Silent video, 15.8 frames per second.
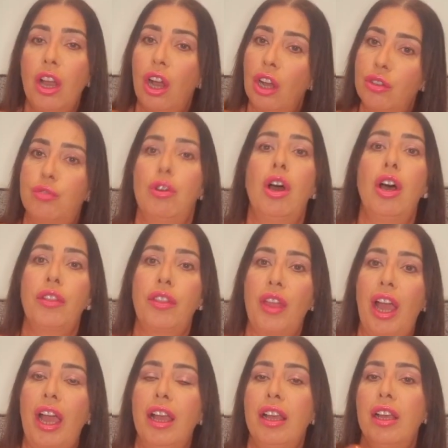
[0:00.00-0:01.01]
I'd
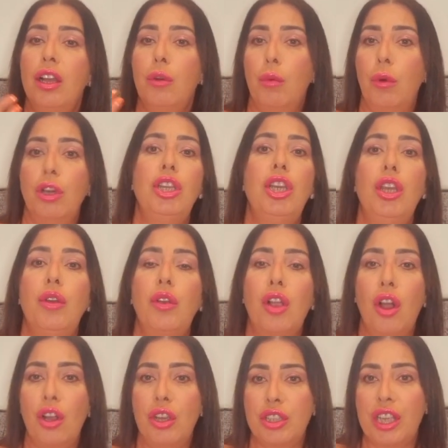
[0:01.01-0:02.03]
rather one of you
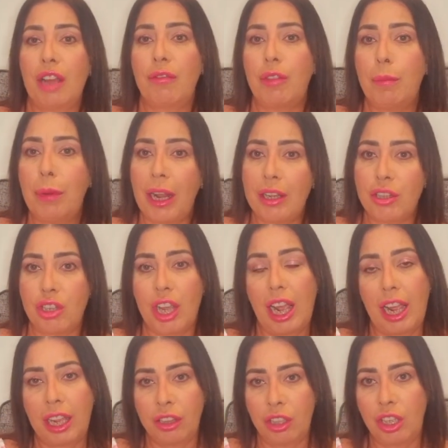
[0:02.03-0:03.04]
guys have the
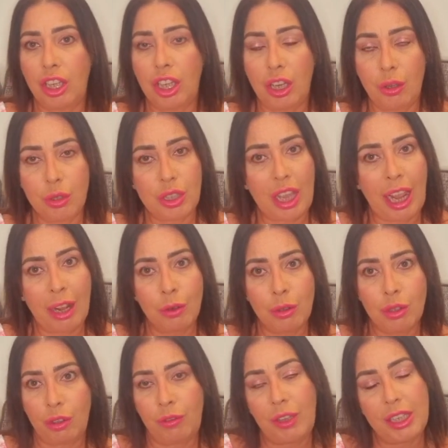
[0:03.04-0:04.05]
pleasure and the use
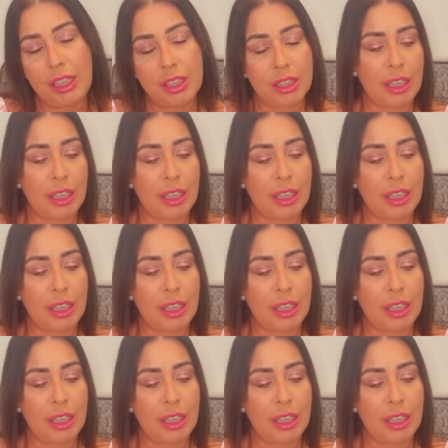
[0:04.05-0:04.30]
out of it.